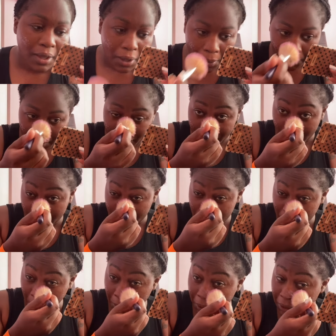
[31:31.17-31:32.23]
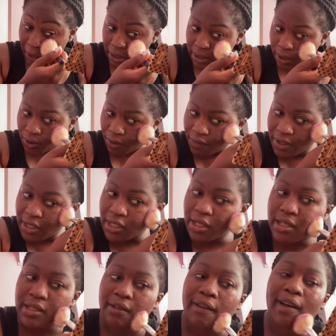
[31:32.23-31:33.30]
one of the most authentic
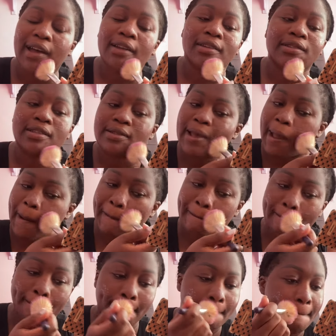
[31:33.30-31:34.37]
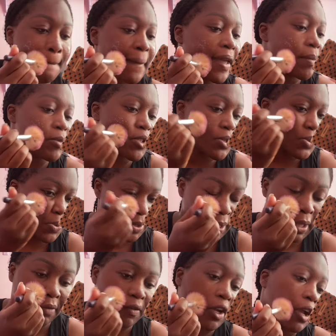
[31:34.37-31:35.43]
conversations I've had since I came to South
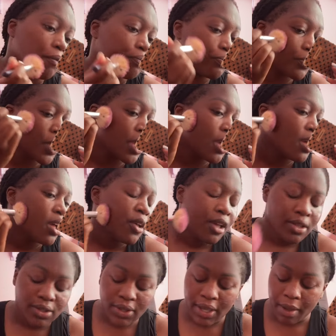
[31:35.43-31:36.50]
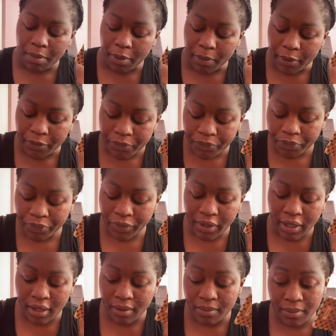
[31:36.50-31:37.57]
Africa. So yeah, people,
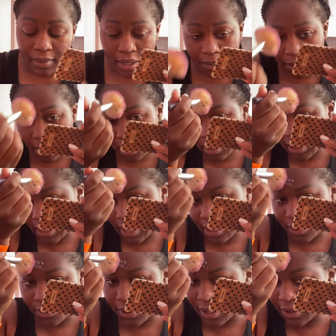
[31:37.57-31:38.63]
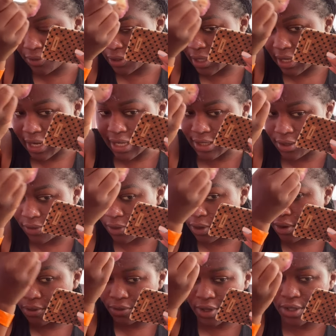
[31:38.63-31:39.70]
I'm currently getting ready for the last of the
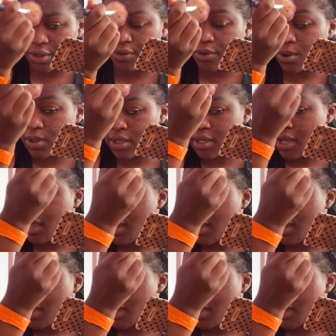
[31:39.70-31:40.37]
conference, of course.